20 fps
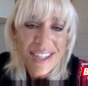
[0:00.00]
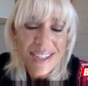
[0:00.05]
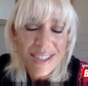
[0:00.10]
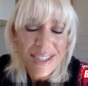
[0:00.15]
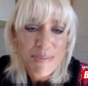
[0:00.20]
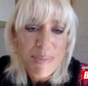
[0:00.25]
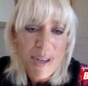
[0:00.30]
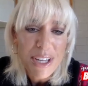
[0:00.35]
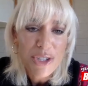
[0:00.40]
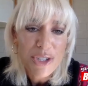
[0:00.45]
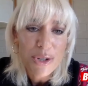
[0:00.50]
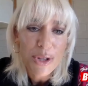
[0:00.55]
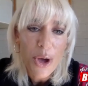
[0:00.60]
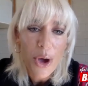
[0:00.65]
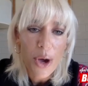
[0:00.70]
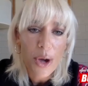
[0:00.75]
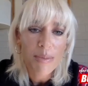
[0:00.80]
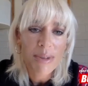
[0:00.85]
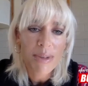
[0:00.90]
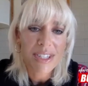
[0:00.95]
Special
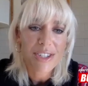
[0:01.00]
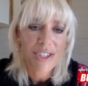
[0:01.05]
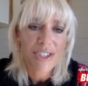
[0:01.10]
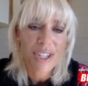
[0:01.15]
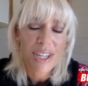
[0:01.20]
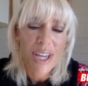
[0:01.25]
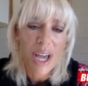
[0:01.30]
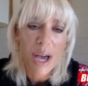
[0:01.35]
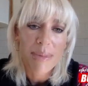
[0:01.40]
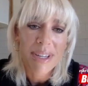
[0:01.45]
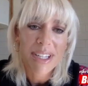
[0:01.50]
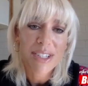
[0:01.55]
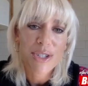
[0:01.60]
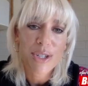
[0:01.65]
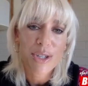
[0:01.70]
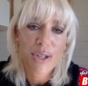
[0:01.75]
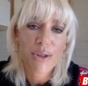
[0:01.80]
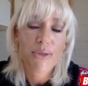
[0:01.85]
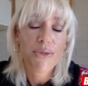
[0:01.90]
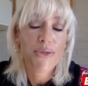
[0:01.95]
Home Edition coming
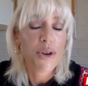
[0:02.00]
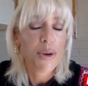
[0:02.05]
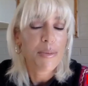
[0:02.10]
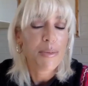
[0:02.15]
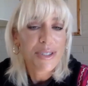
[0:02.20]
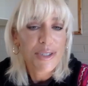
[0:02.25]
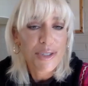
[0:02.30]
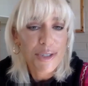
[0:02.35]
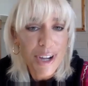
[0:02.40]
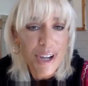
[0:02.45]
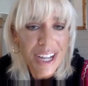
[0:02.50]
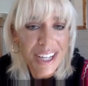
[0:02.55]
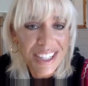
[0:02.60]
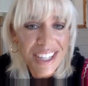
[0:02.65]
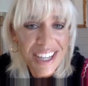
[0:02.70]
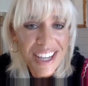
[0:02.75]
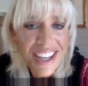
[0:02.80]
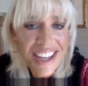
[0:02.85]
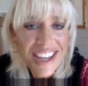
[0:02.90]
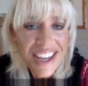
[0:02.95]
to you from
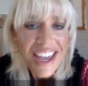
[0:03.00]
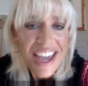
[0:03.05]
Australia,